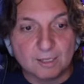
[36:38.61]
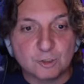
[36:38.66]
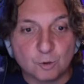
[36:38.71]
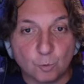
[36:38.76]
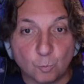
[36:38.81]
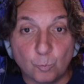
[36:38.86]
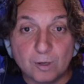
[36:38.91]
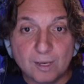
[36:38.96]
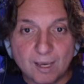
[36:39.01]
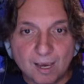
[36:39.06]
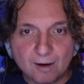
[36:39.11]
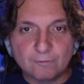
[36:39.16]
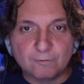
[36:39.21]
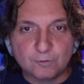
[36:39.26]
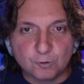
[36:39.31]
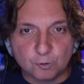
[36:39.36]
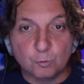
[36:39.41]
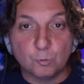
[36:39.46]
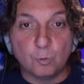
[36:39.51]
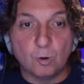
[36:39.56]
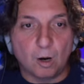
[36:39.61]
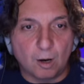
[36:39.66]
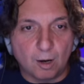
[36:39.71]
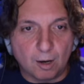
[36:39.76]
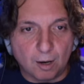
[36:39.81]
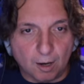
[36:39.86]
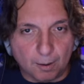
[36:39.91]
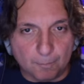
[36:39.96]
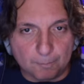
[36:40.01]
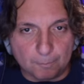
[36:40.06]
So we have to
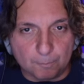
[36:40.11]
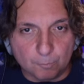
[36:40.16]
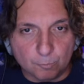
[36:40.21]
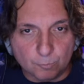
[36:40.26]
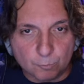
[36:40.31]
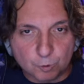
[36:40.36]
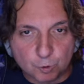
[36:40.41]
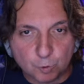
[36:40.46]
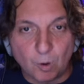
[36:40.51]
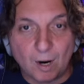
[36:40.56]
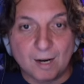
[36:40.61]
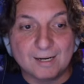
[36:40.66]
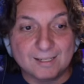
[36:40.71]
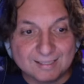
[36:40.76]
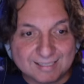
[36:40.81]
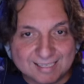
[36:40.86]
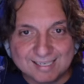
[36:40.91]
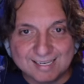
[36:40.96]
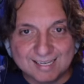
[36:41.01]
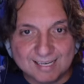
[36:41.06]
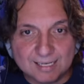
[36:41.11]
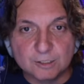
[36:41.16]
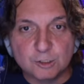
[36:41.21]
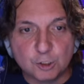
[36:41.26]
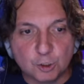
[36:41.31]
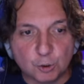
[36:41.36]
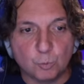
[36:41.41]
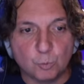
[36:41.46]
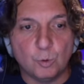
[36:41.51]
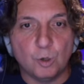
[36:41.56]
um, try to lean
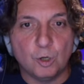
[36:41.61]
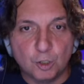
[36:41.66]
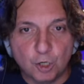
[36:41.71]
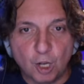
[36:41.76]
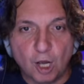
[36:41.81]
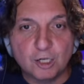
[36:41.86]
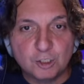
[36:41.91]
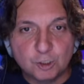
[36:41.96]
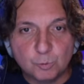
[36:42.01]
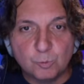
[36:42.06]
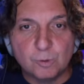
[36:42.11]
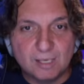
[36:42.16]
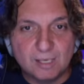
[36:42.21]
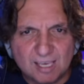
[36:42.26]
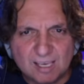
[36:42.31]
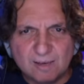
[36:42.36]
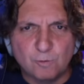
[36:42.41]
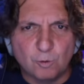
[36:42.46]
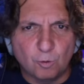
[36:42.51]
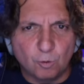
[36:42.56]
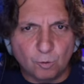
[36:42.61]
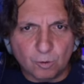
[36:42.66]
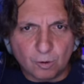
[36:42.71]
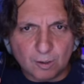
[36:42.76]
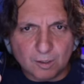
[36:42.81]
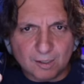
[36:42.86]
into not doing evil,